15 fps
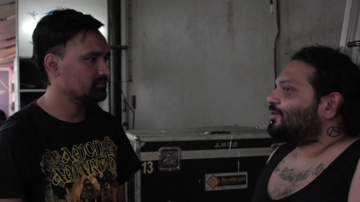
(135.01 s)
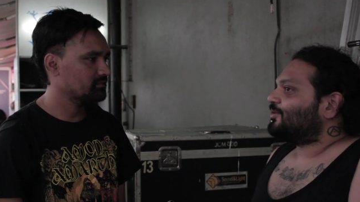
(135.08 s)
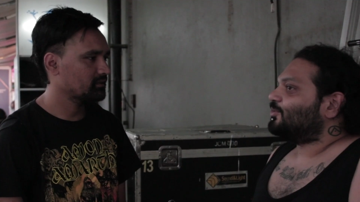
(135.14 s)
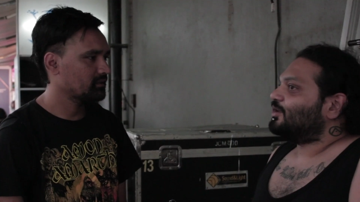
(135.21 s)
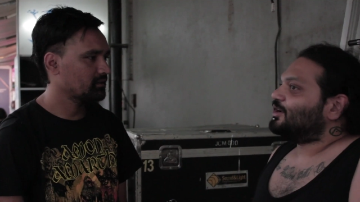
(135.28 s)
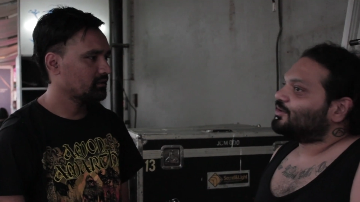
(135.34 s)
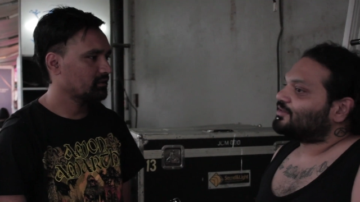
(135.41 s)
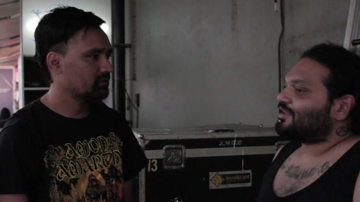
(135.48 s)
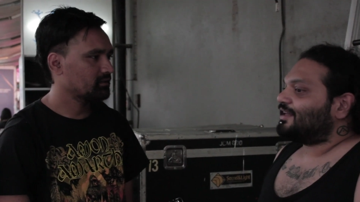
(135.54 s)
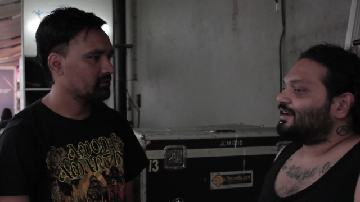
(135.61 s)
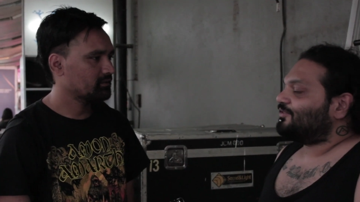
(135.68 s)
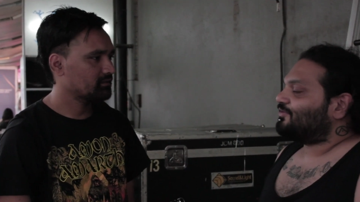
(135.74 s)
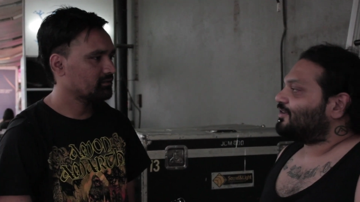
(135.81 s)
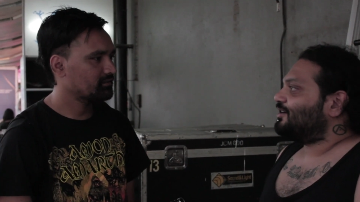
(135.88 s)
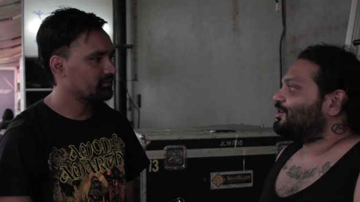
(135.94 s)
Speaker 1: Uh, would you stand in
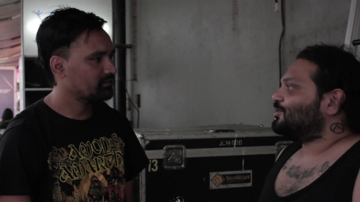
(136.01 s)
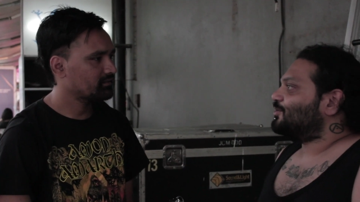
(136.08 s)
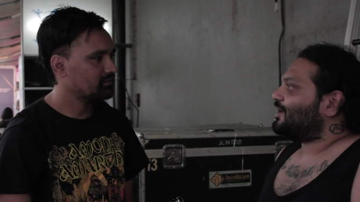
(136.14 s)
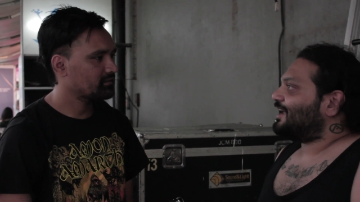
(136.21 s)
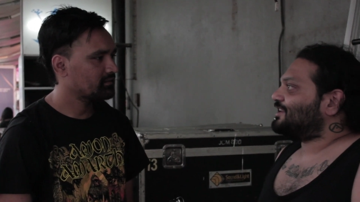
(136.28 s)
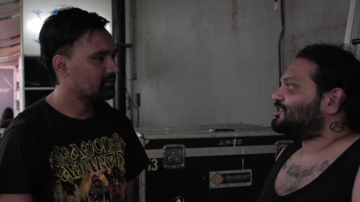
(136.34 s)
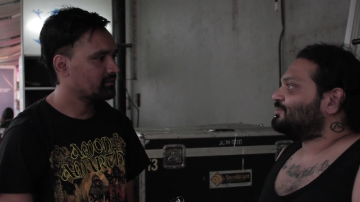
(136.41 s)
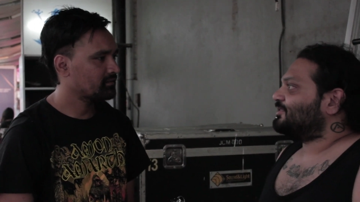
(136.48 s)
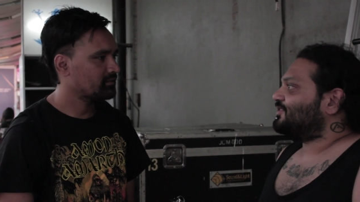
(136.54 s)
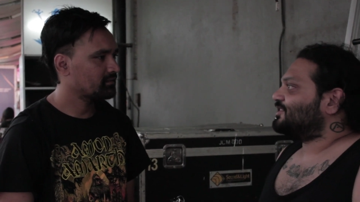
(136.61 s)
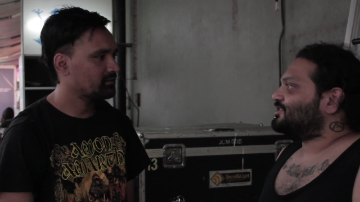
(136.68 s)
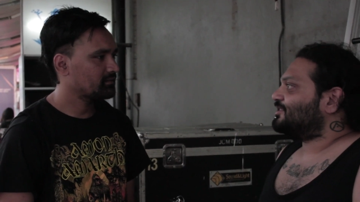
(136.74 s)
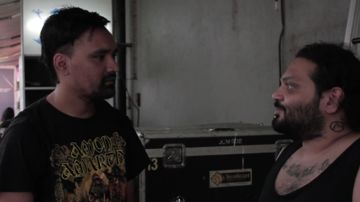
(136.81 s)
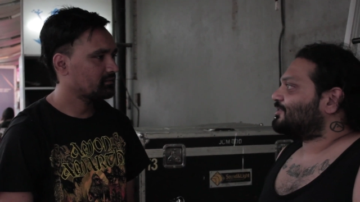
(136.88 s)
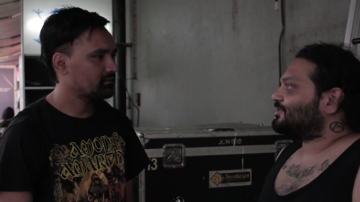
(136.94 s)
front to catch him if he
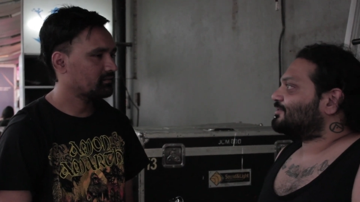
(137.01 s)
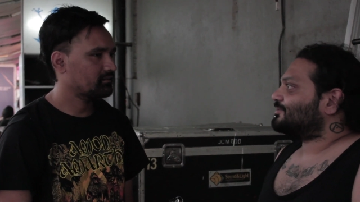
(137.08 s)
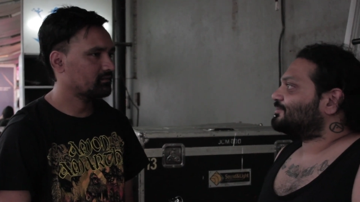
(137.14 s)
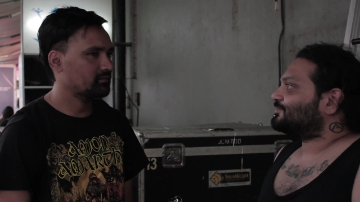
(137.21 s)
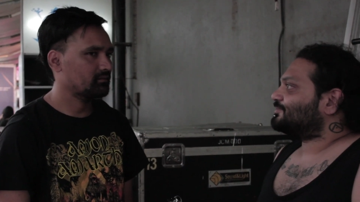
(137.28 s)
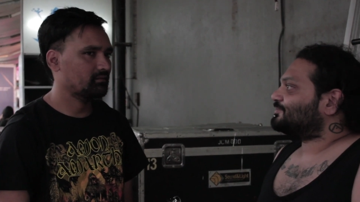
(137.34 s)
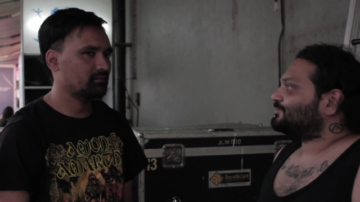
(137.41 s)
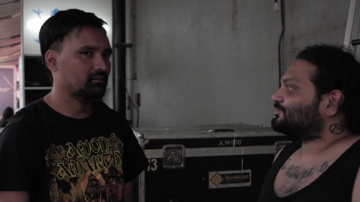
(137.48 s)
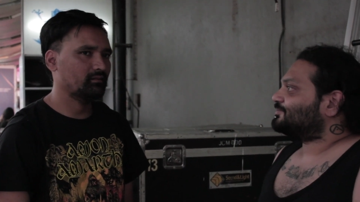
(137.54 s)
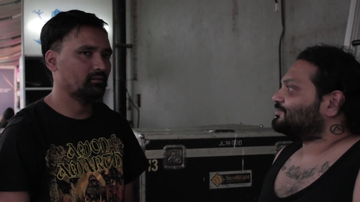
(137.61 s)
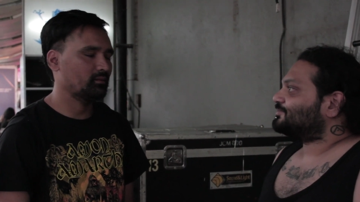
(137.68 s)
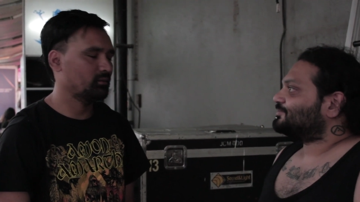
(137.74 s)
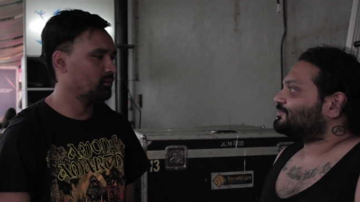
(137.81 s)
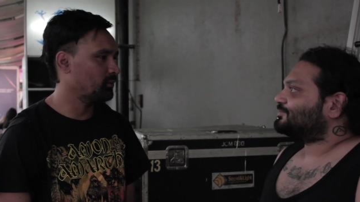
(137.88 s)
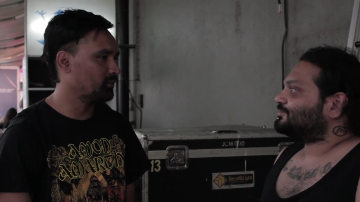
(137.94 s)
jumps?
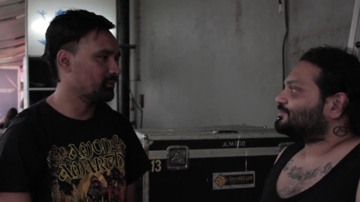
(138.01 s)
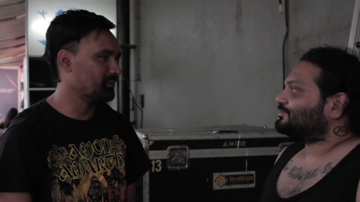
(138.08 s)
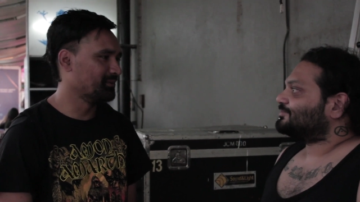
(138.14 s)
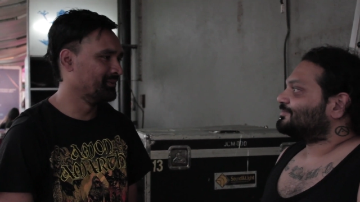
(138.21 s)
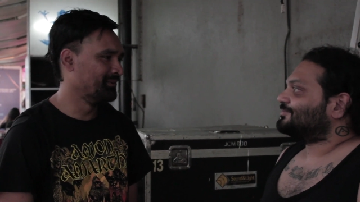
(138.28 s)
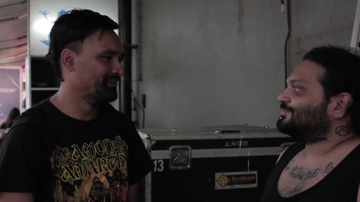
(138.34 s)
No.